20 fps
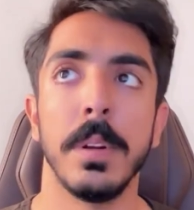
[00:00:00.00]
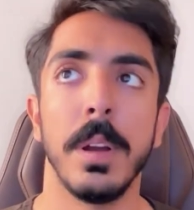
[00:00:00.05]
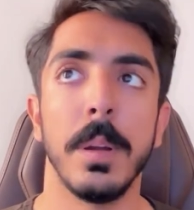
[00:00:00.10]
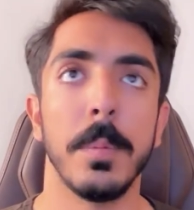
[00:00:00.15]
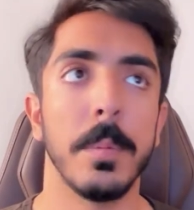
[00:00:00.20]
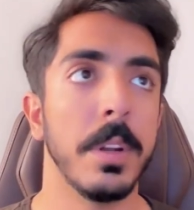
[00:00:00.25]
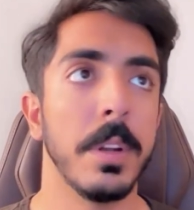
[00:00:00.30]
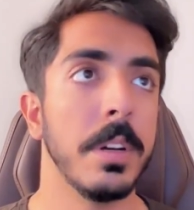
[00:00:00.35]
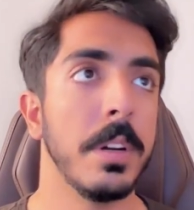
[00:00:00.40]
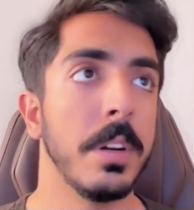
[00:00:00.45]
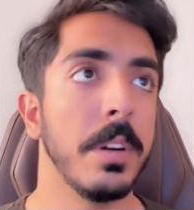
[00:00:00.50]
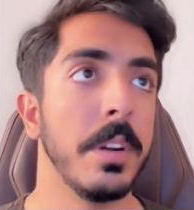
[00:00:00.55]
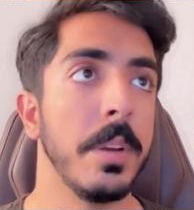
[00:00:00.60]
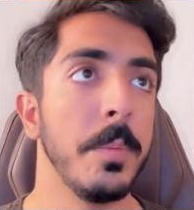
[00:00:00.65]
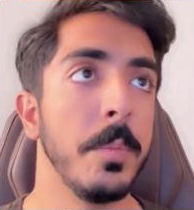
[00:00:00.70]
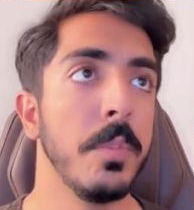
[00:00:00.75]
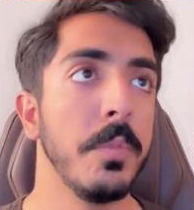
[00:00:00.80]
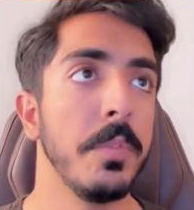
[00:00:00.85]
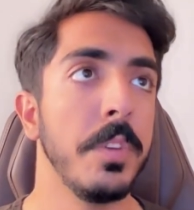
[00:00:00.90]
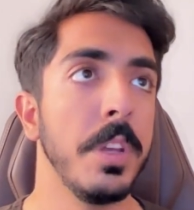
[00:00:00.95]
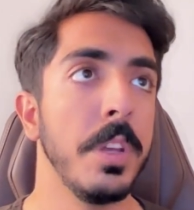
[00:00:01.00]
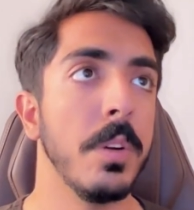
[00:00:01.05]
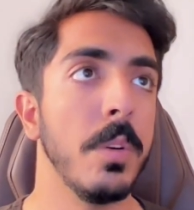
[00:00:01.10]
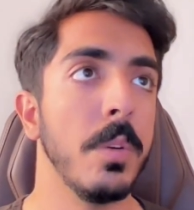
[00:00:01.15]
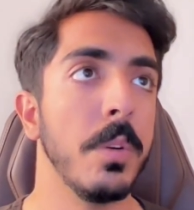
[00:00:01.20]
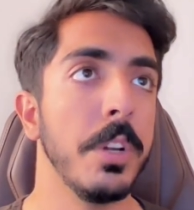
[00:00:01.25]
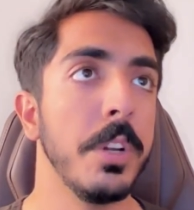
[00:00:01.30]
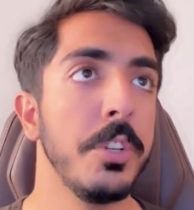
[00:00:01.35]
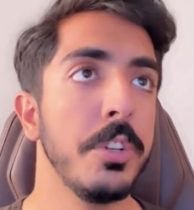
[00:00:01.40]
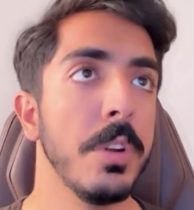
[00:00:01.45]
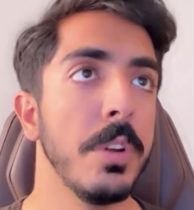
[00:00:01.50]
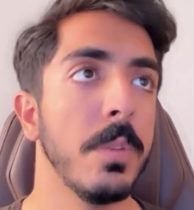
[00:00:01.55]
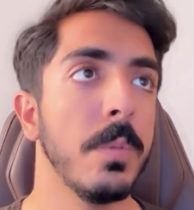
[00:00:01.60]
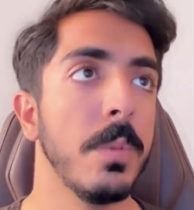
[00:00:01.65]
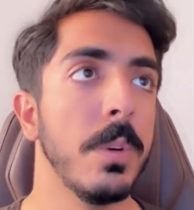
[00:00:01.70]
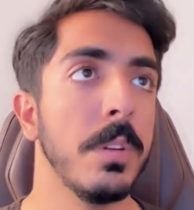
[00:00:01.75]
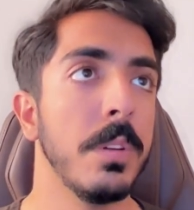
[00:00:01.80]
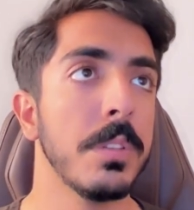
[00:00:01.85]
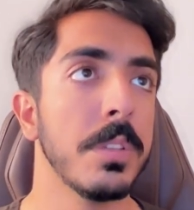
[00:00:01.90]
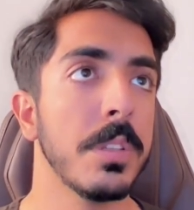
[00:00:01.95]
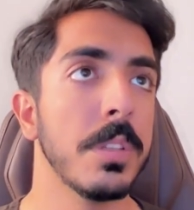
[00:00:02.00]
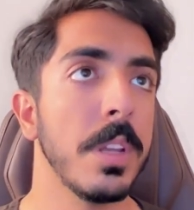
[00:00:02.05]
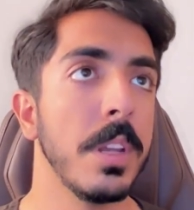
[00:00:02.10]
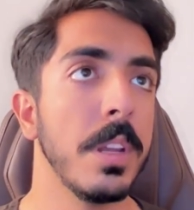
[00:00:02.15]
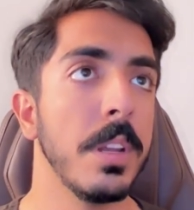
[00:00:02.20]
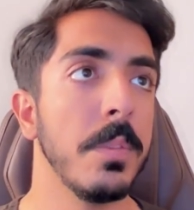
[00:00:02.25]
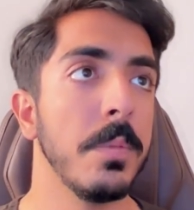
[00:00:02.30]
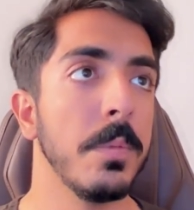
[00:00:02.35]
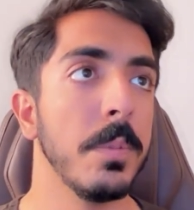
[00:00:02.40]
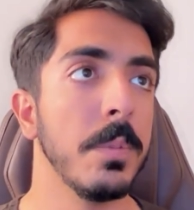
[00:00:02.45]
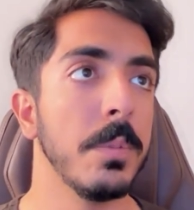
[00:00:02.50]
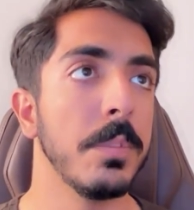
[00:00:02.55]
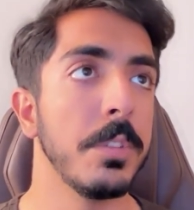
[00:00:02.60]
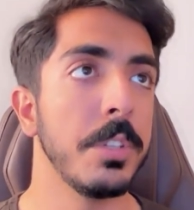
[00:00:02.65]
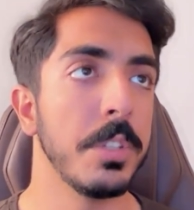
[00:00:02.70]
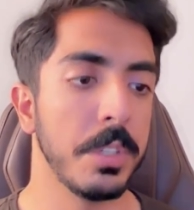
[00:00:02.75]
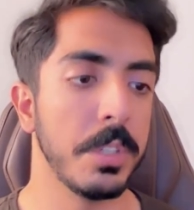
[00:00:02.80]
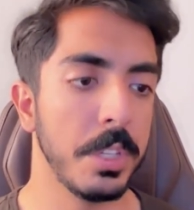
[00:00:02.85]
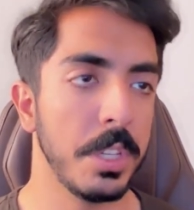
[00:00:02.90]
I'm going to remove the original ones and we'll just